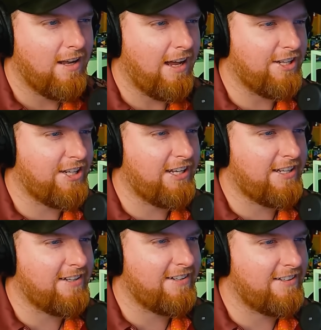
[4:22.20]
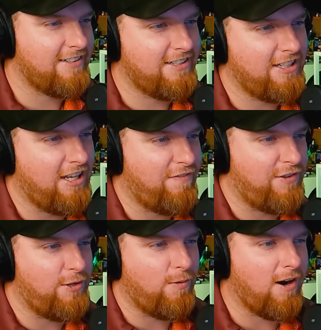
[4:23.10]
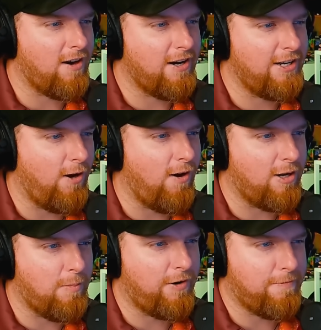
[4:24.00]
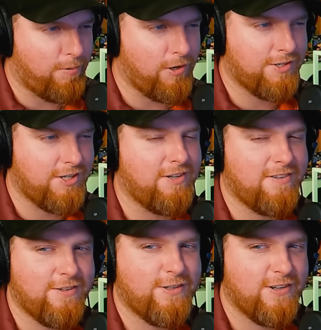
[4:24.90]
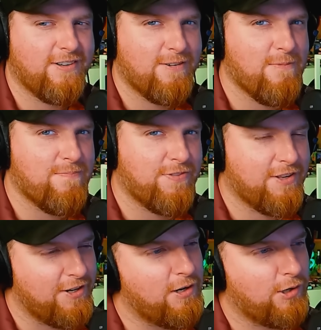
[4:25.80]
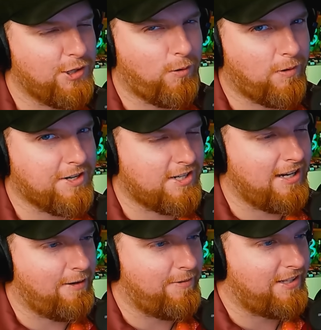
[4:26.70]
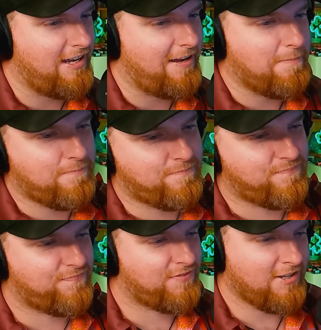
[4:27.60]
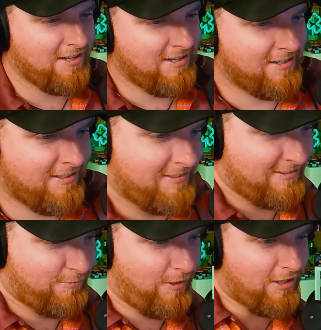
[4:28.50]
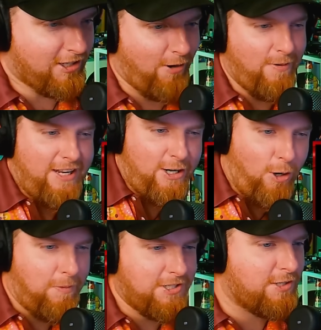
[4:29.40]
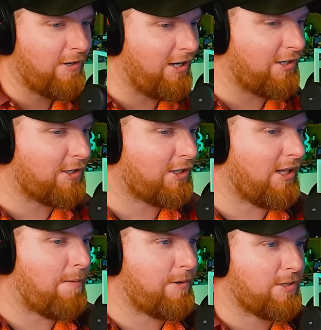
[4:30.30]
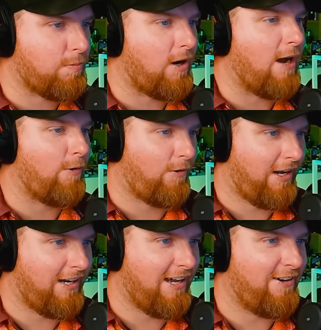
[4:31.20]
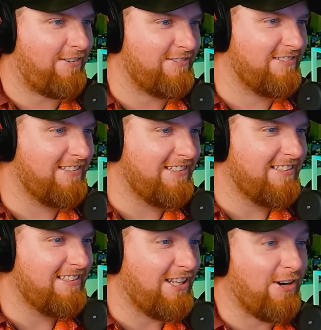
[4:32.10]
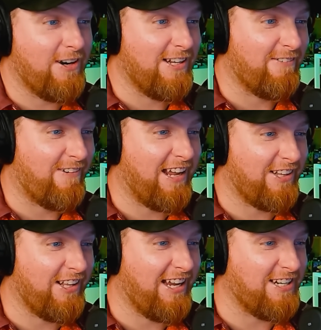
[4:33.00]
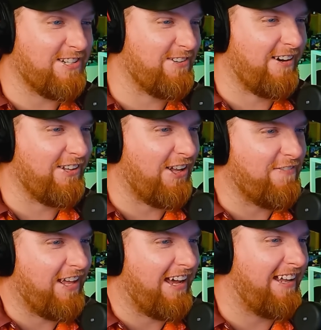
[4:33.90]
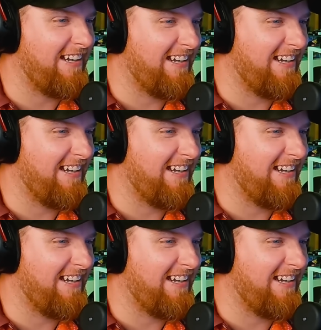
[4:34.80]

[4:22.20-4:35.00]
I think if you are an automotive person, you'll resonate with that. We're going almost 300 kilometers per hour right now. They're in the right lane too. I love that.